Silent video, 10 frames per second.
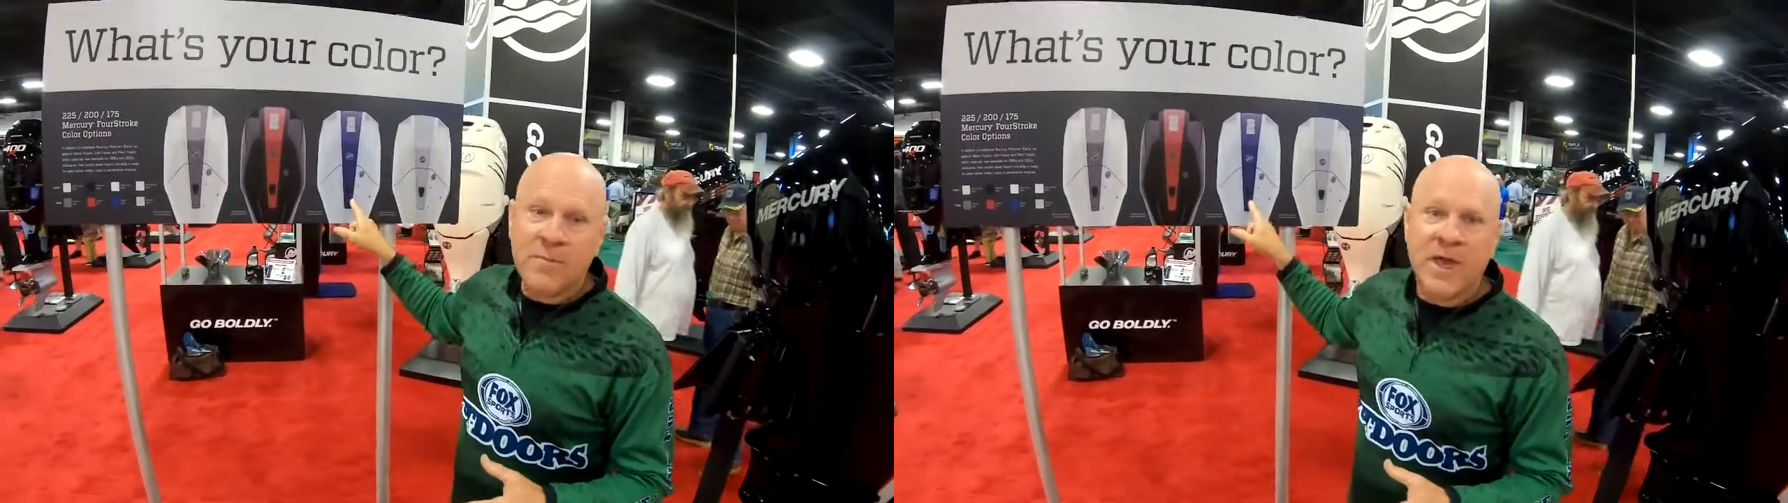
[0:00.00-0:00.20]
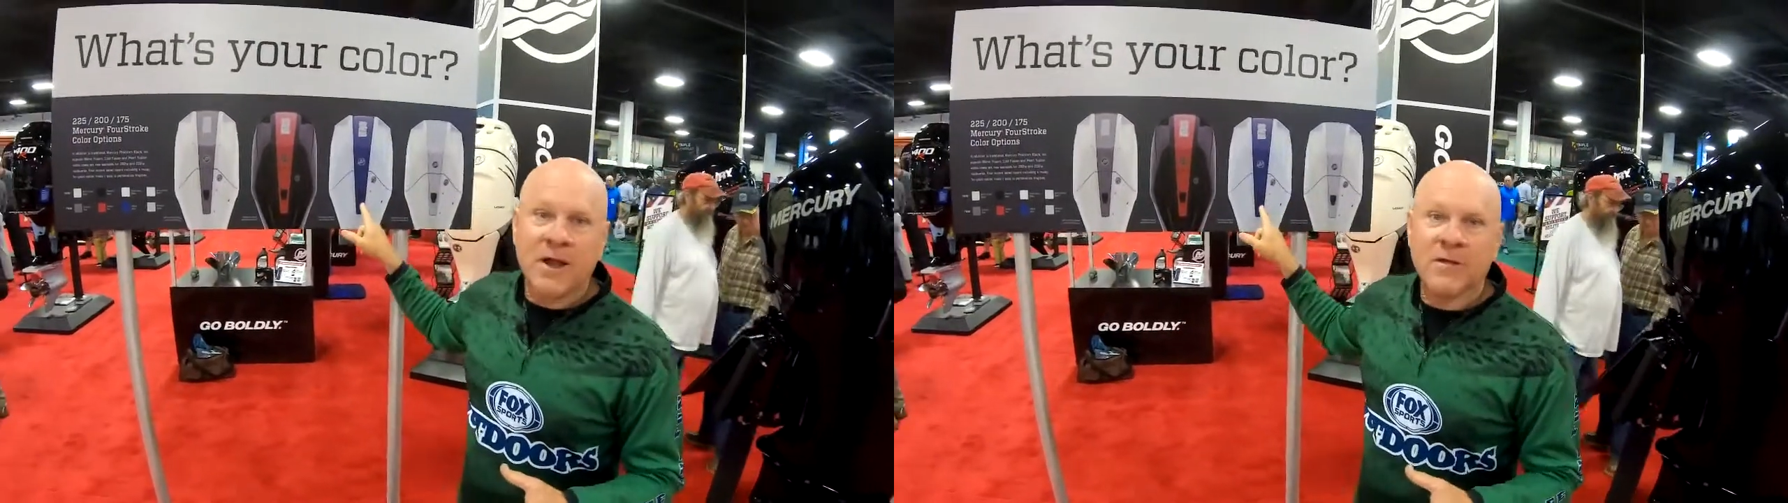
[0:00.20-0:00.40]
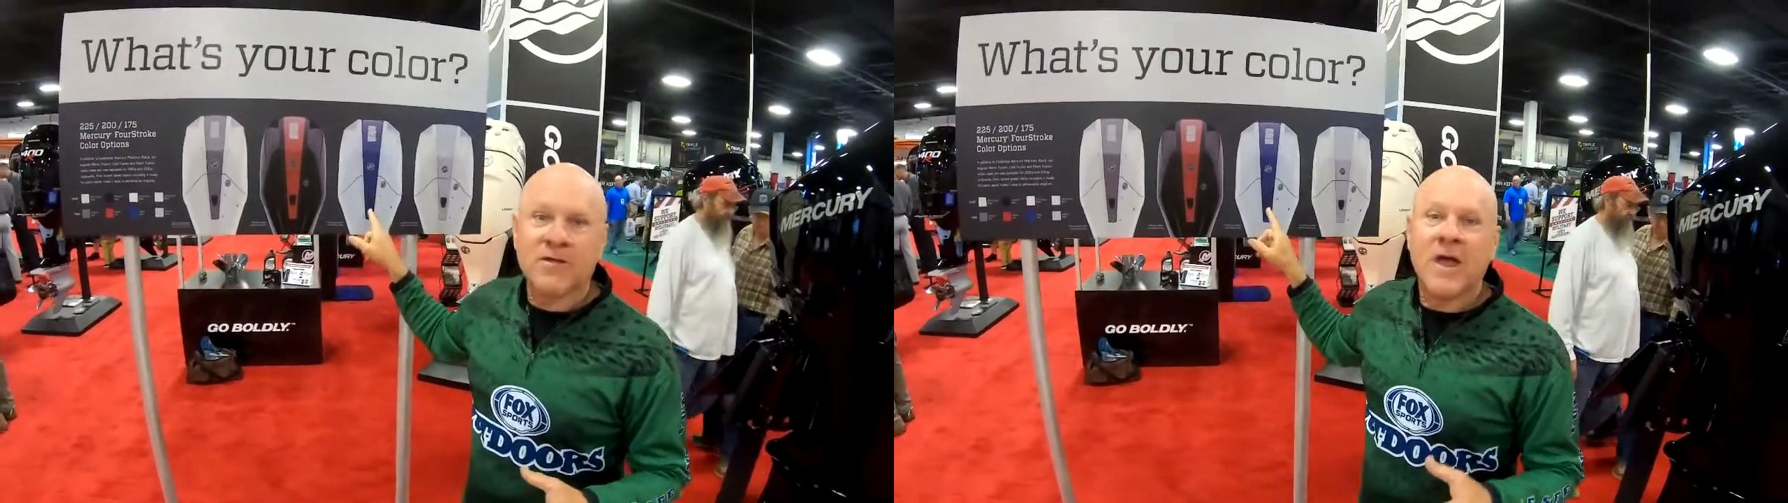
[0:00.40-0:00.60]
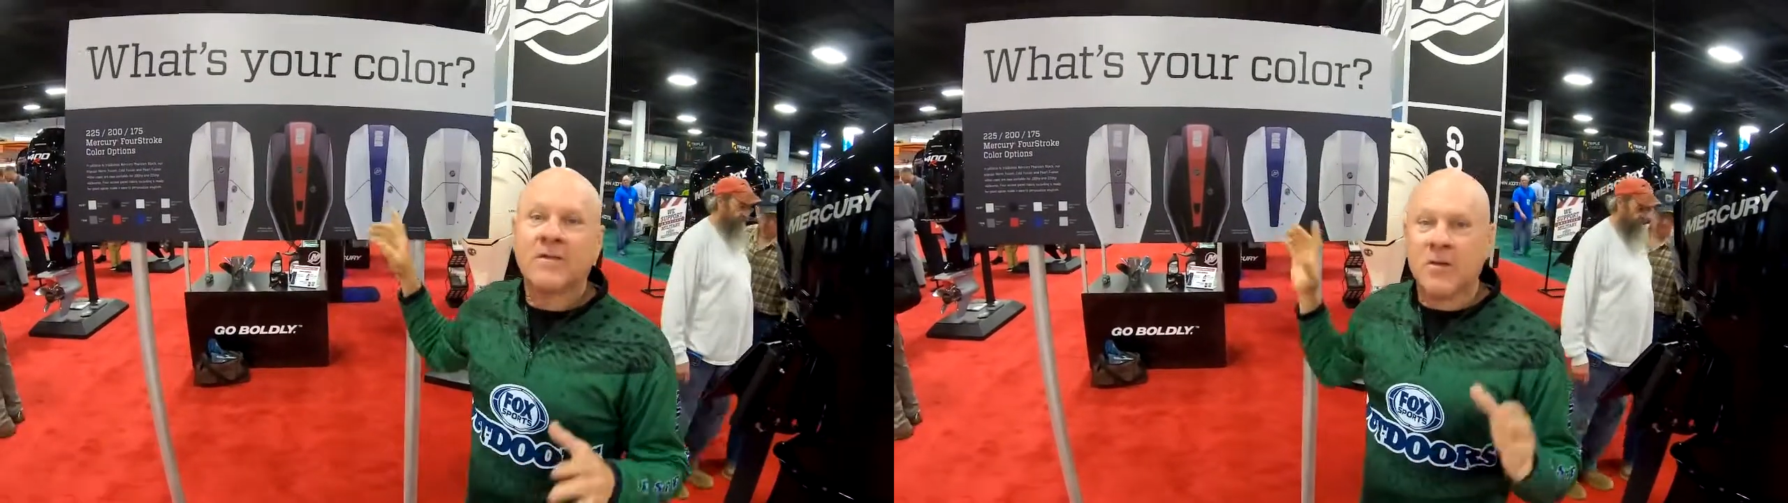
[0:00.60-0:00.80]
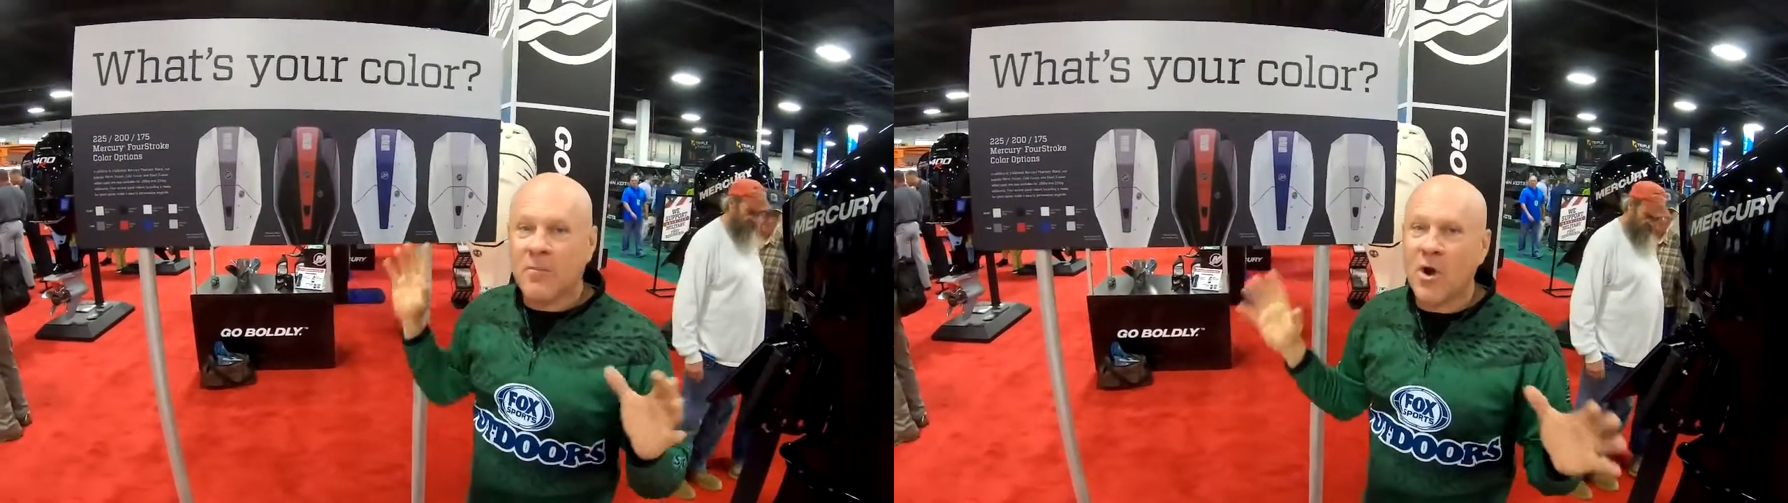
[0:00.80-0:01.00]
panels
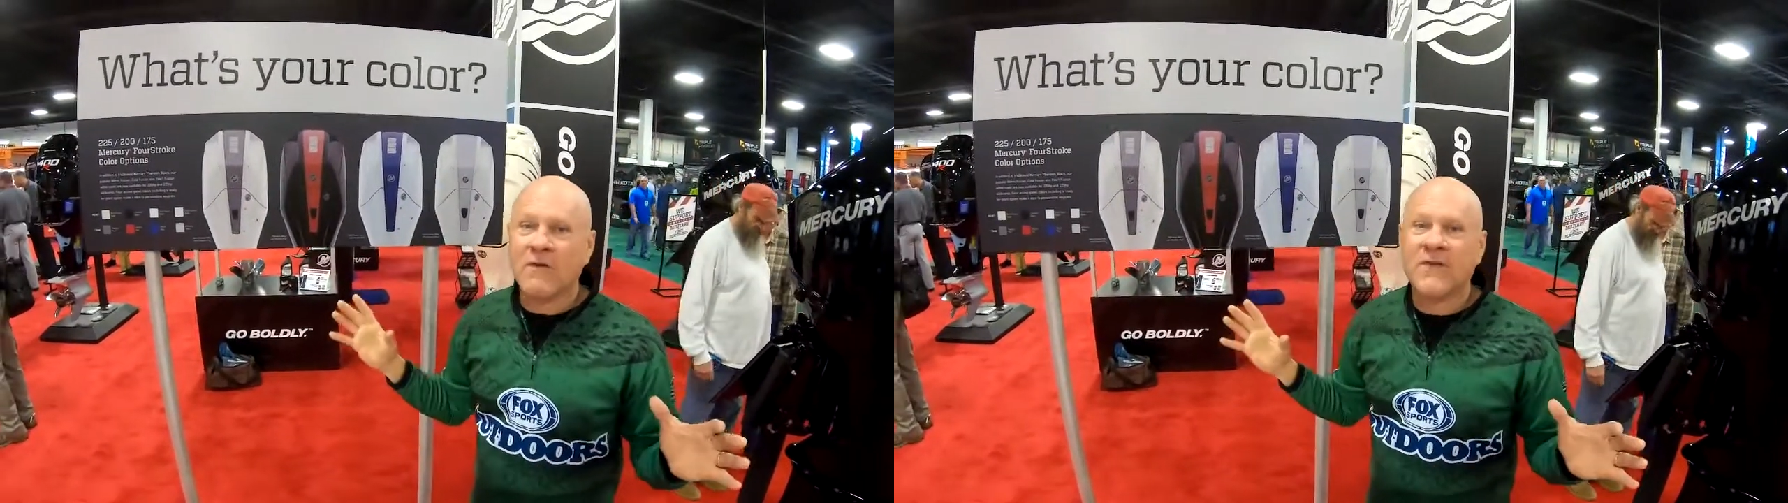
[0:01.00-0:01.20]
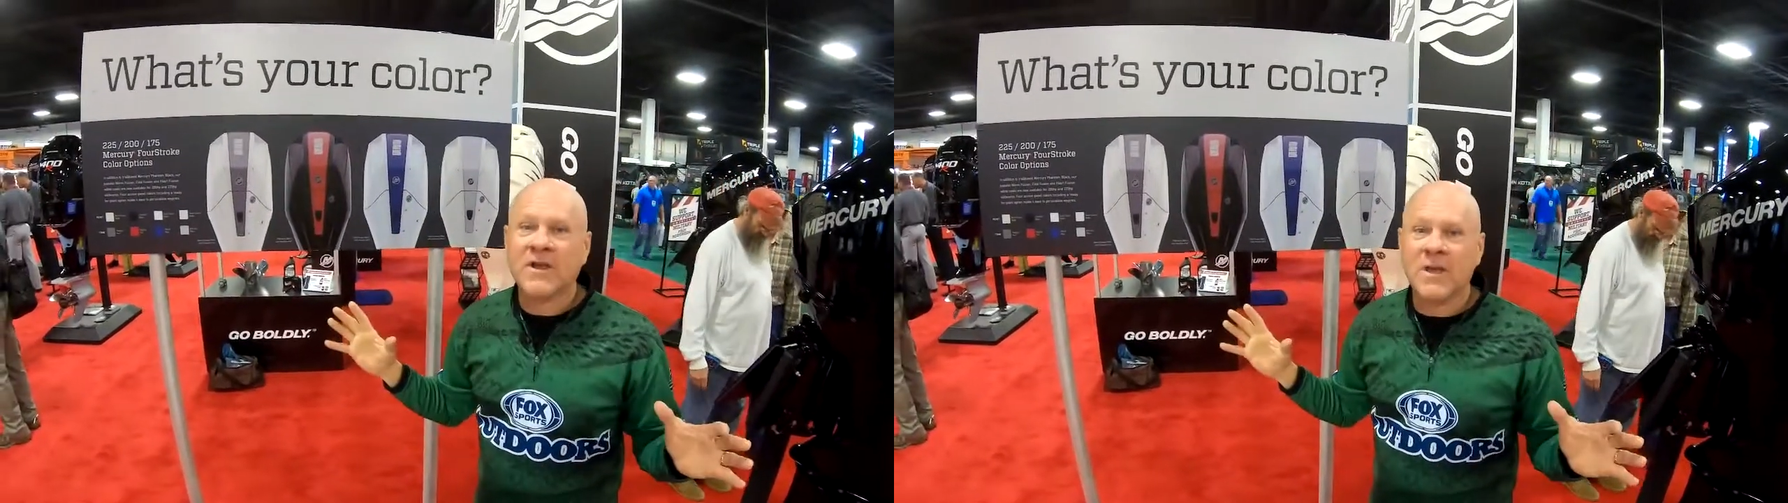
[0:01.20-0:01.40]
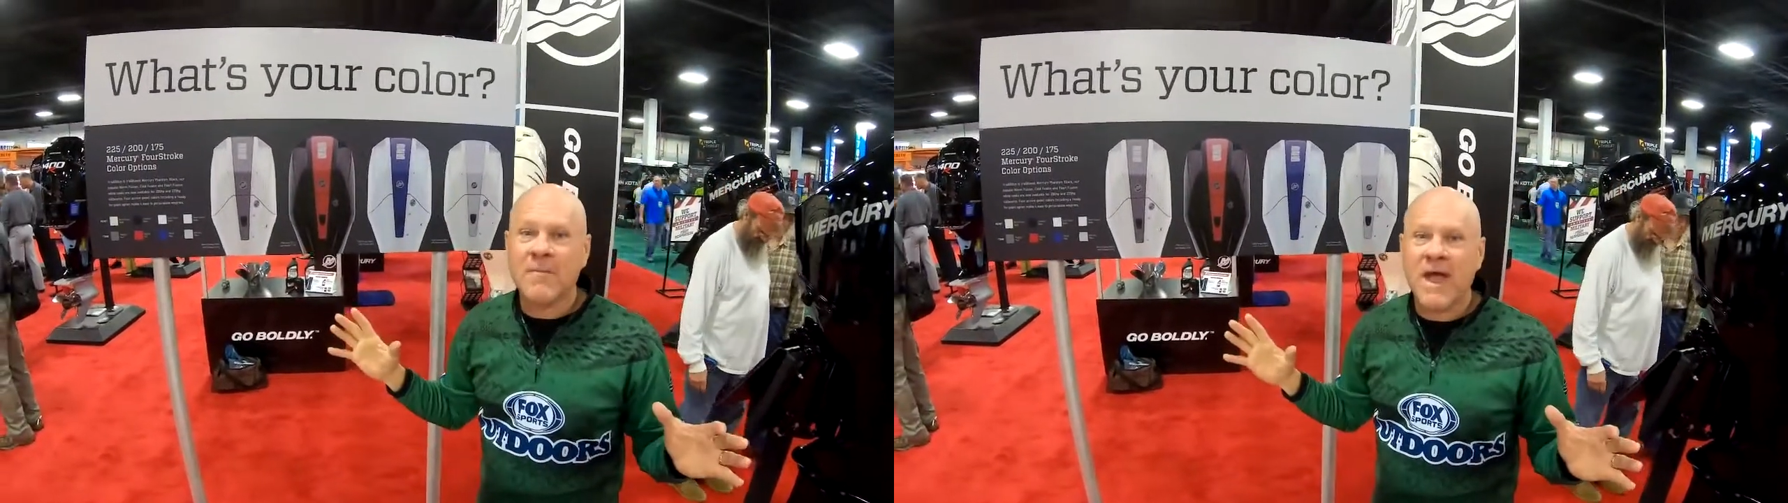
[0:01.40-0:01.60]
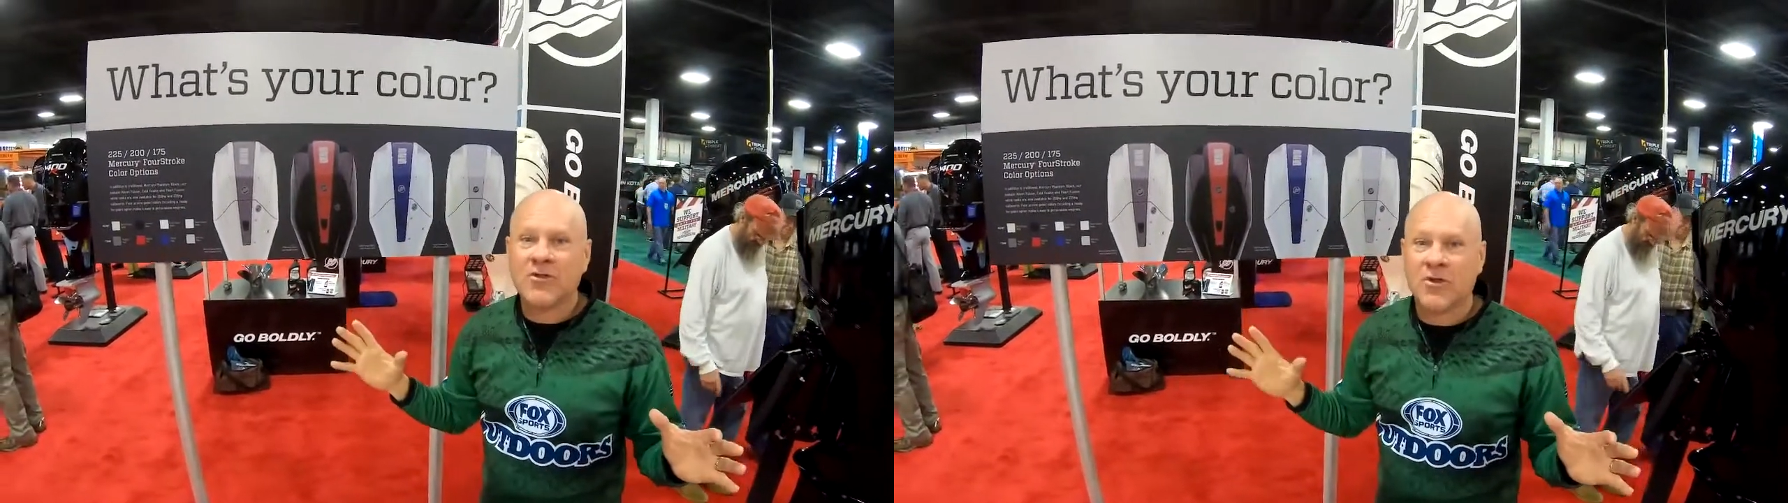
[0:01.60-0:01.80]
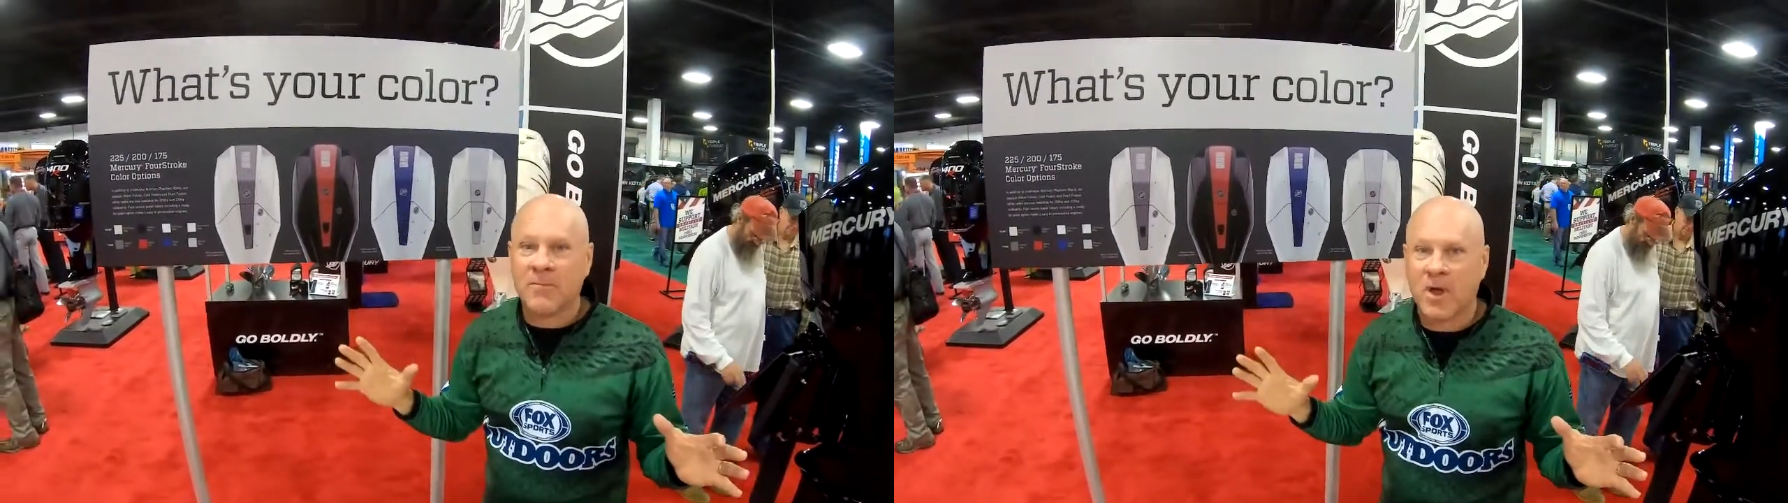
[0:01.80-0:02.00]
to perfectly
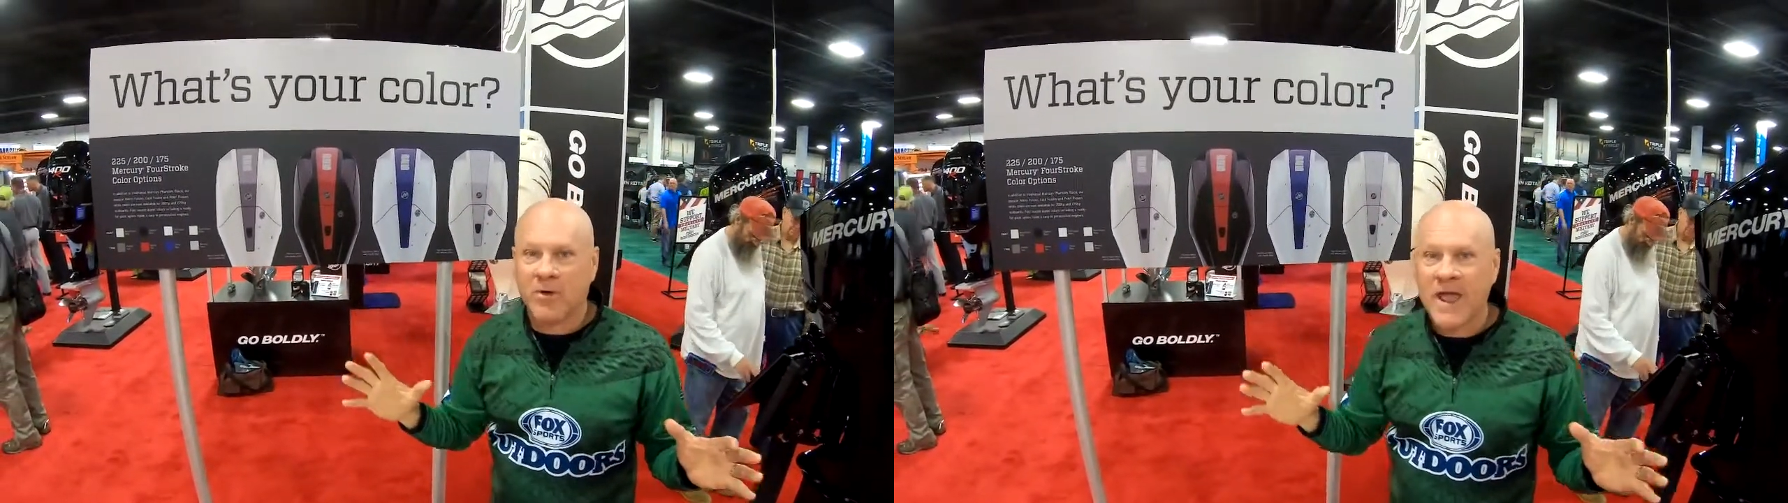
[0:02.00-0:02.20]
match your boat.